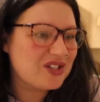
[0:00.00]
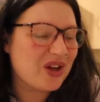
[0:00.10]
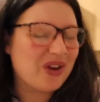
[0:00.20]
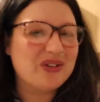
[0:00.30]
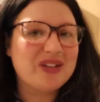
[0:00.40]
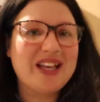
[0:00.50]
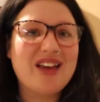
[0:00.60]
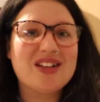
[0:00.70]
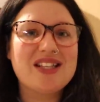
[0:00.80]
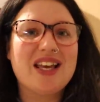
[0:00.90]
so yeah,
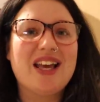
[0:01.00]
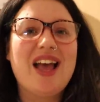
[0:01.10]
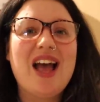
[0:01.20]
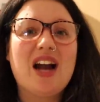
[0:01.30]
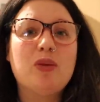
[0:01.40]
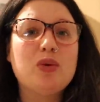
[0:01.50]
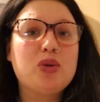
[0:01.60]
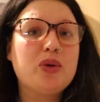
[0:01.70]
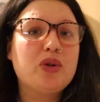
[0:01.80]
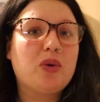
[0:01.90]
that's it. And I will
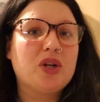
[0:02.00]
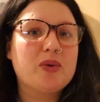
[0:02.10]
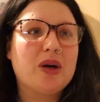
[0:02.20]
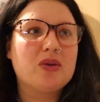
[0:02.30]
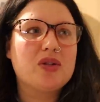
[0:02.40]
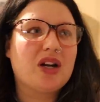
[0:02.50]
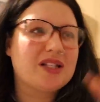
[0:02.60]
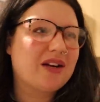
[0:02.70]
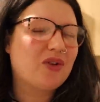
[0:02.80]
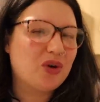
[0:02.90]
do another one as well. So like I
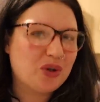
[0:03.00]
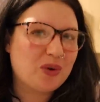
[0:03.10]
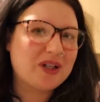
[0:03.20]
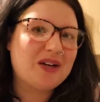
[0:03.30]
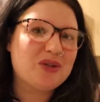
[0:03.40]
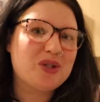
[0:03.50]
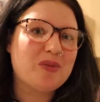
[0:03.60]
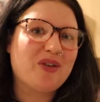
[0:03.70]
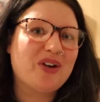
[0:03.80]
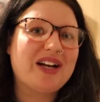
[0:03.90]
said, I've got another one that I'll do
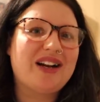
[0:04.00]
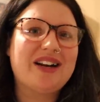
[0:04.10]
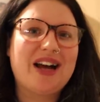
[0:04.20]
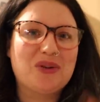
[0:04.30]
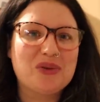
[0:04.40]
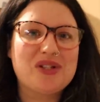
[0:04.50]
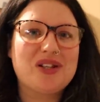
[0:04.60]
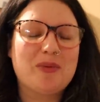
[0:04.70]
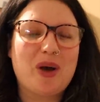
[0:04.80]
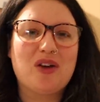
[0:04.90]
tomorrow and I'll announce
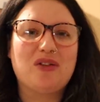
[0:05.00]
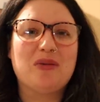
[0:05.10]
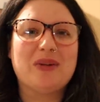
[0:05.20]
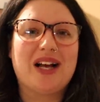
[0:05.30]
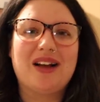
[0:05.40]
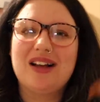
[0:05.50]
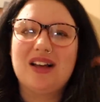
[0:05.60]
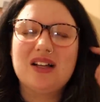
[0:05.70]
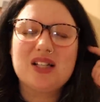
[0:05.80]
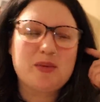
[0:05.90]
the perfume and that
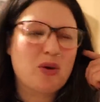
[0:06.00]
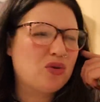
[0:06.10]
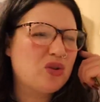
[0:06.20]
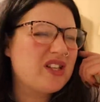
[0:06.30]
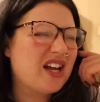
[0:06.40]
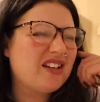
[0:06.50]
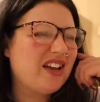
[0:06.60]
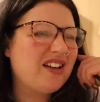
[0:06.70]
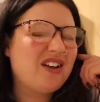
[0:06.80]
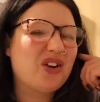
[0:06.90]
tomorrow or
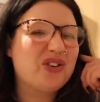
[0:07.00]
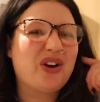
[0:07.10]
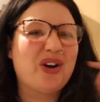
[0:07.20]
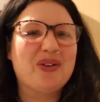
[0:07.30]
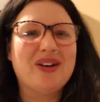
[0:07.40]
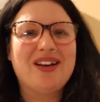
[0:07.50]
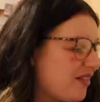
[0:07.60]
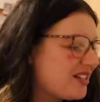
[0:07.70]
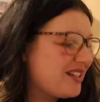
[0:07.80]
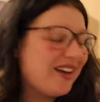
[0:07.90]
Saturday. I don't know.
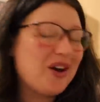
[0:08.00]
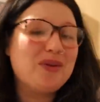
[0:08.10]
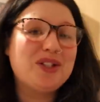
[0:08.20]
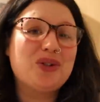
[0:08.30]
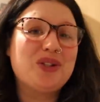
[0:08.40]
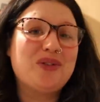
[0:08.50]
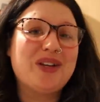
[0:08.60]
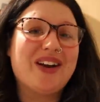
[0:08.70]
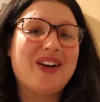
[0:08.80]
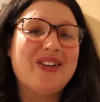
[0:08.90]
That's it. Hope you enjoyed the
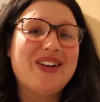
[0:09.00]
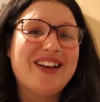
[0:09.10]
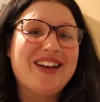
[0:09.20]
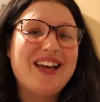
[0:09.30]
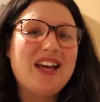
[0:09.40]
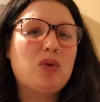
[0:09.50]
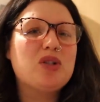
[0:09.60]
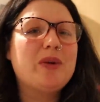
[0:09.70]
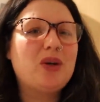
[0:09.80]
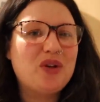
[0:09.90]
video. It
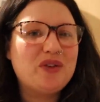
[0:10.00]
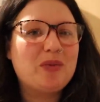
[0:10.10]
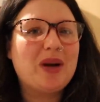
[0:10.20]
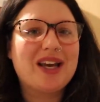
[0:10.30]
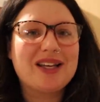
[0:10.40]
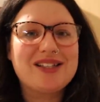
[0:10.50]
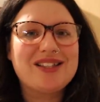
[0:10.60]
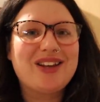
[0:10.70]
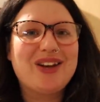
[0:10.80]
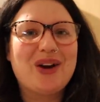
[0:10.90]
was a bit all over the
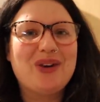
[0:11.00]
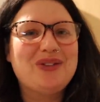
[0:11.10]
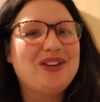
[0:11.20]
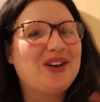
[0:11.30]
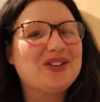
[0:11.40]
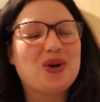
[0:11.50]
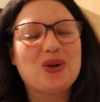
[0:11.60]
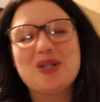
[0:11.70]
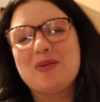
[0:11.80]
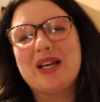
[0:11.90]
place, you know, like the
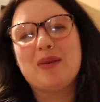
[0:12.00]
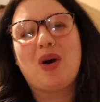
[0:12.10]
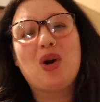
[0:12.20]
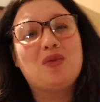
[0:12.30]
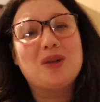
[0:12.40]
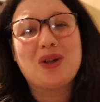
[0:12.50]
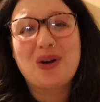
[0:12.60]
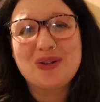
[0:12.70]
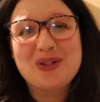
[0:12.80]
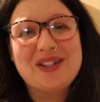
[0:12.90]
dogs at the beginning. But I love my
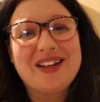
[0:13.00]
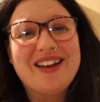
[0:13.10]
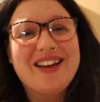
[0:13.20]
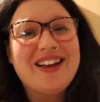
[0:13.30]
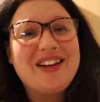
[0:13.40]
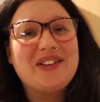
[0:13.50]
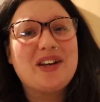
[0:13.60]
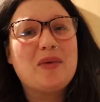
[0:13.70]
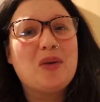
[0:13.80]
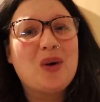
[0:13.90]
dogs. You know, they
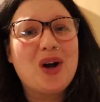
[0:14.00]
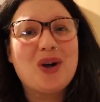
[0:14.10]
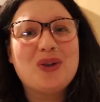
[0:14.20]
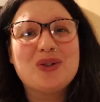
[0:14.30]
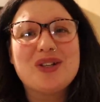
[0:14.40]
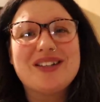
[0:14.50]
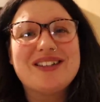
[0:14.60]
are my world.